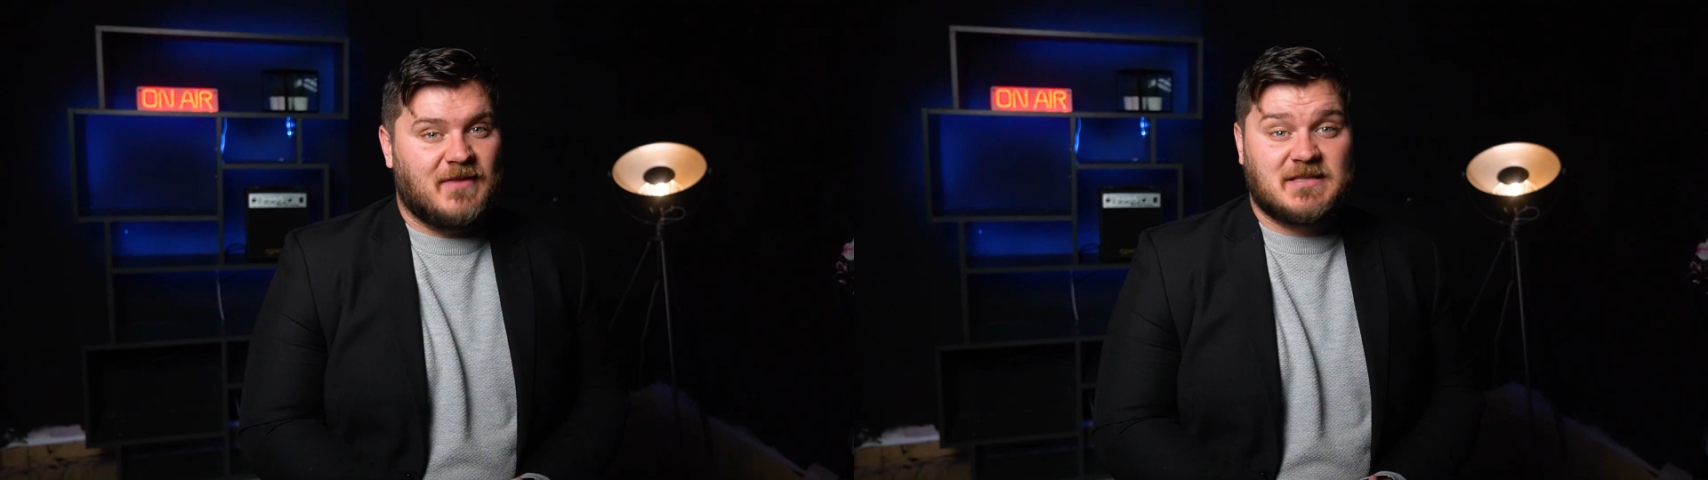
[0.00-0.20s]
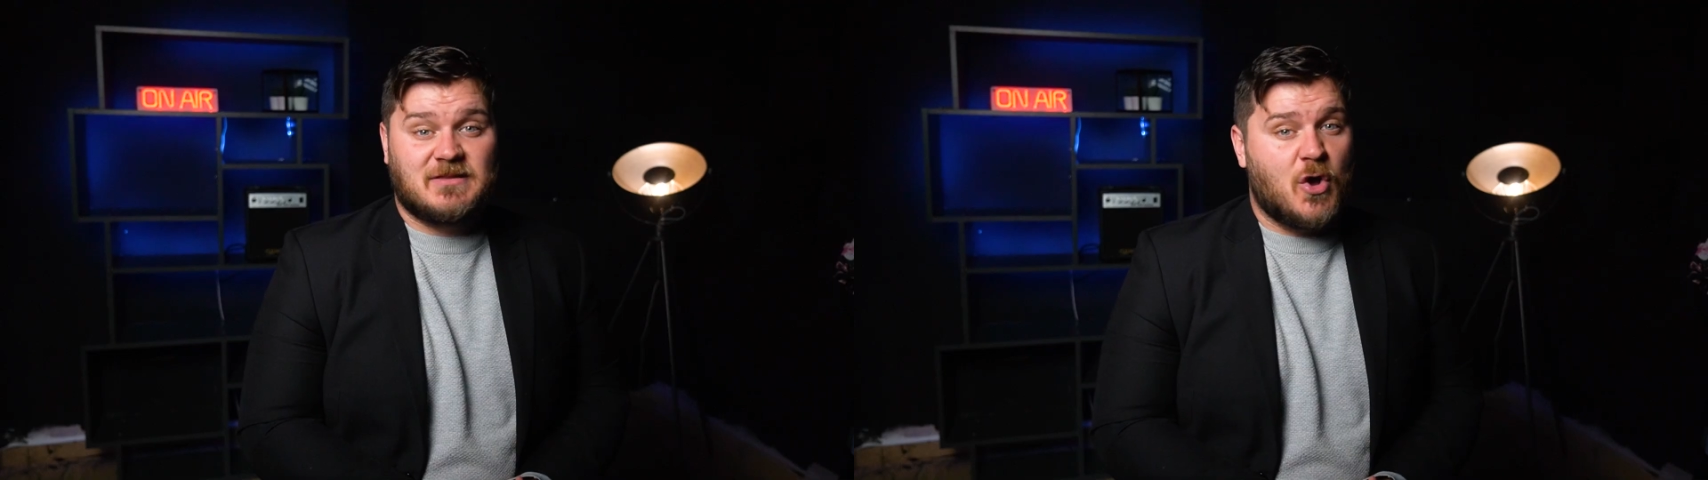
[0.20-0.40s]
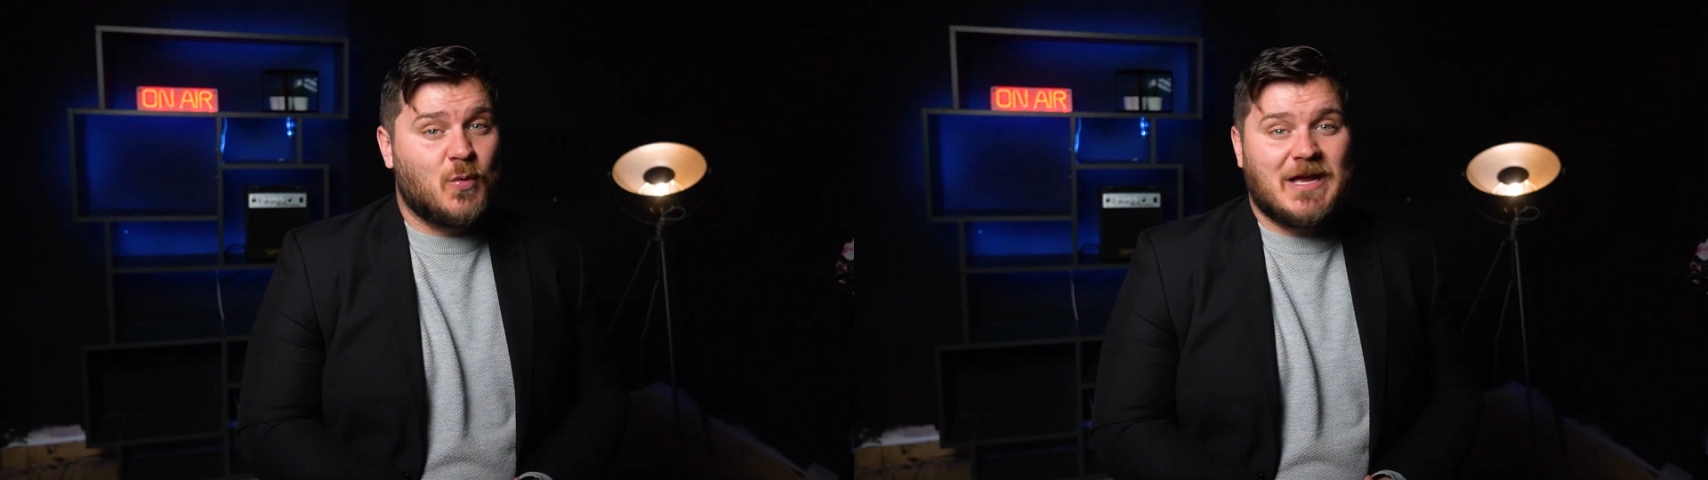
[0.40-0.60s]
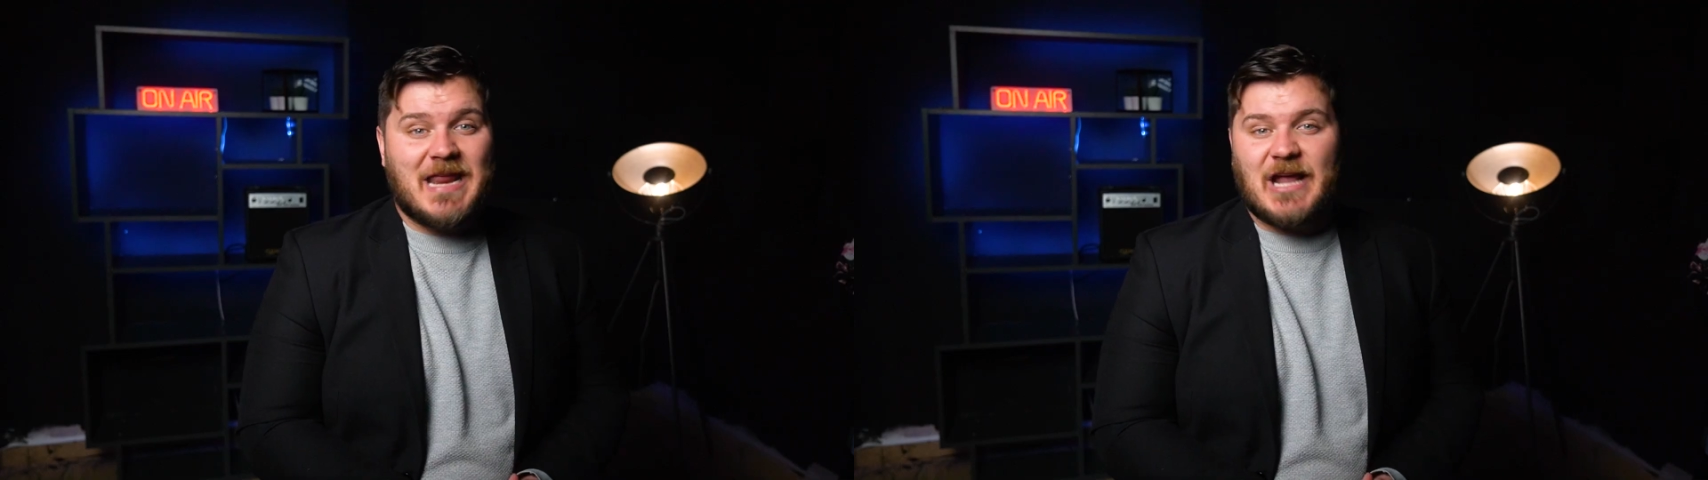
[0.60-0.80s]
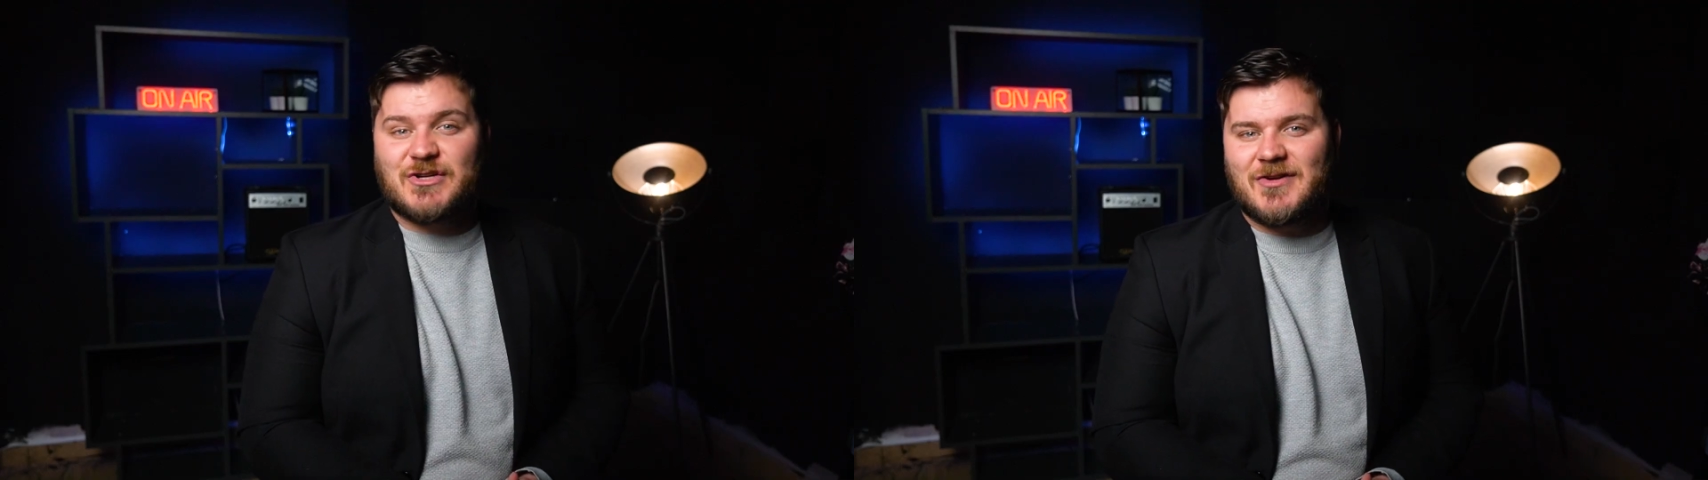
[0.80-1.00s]
There's no weird
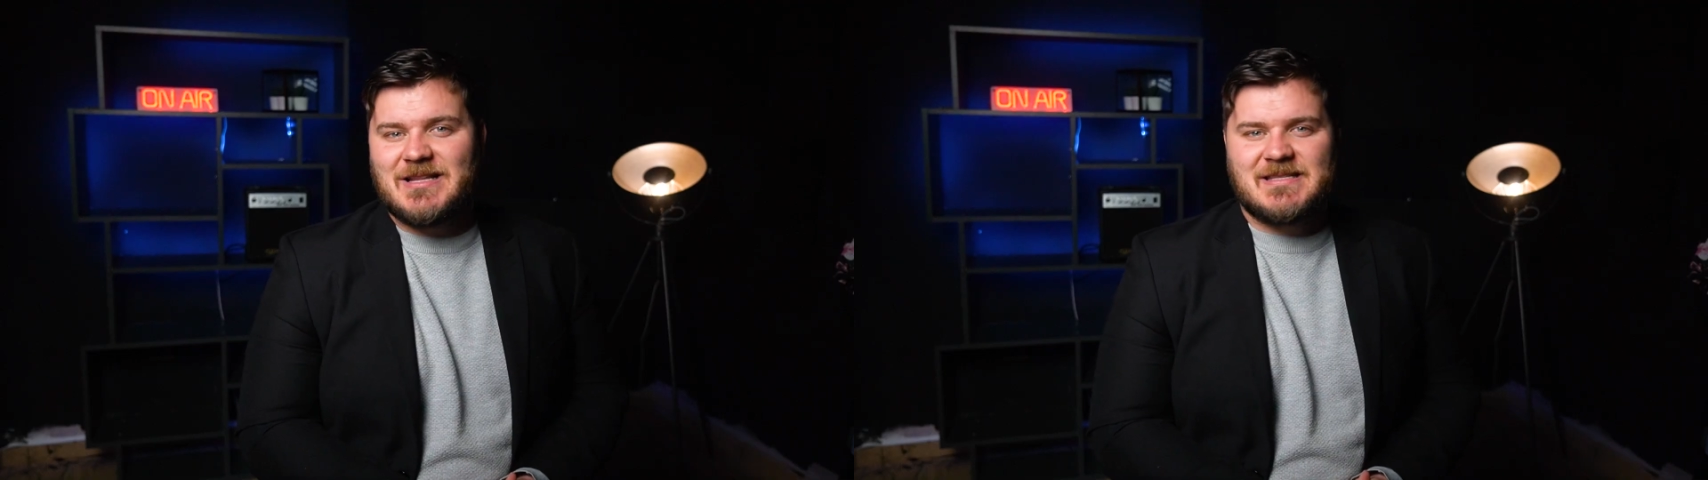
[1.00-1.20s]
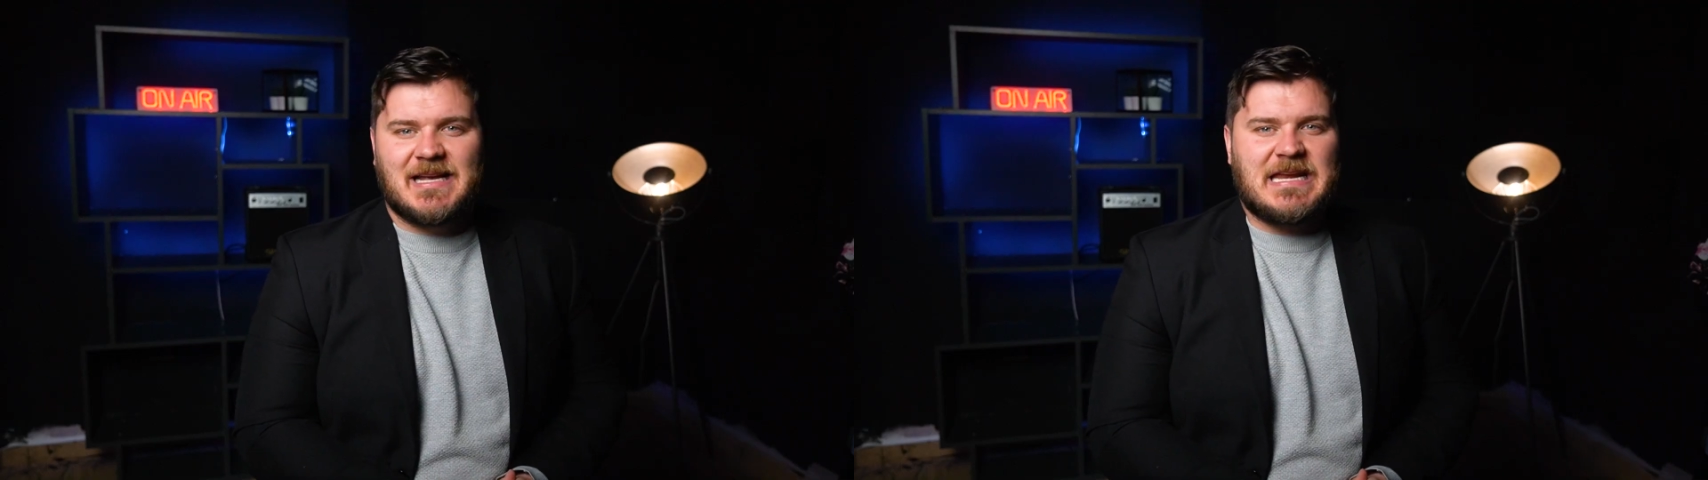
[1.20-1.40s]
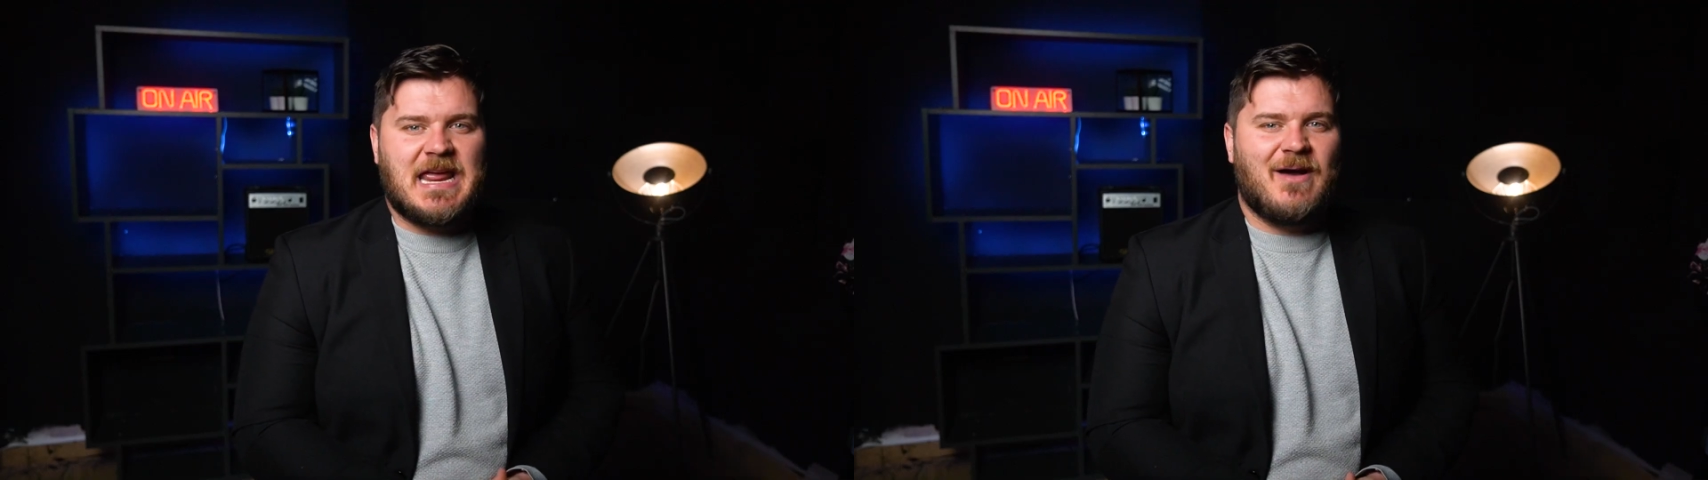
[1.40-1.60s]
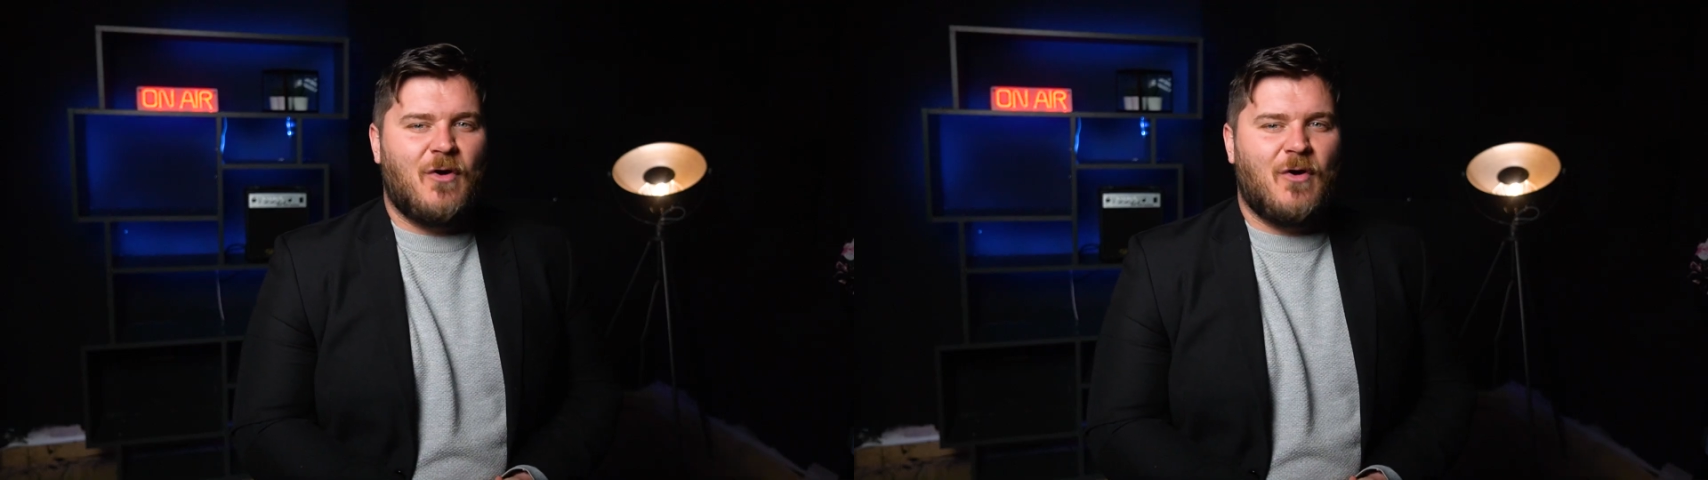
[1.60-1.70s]
extra insignia